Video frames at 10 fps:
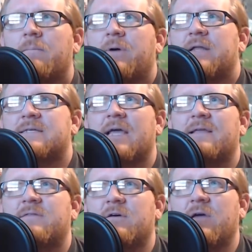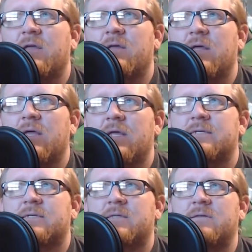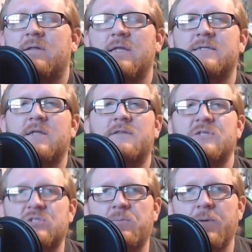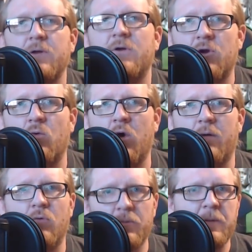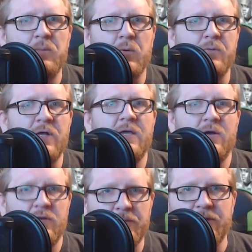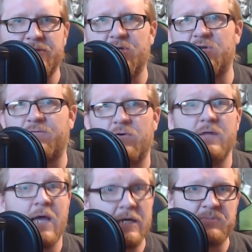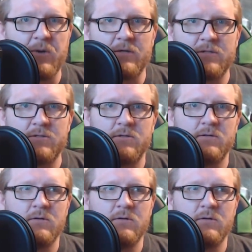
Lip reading: But it's like it's not the superior one. More people are playing it on the PlayStation 4 or the Xbox.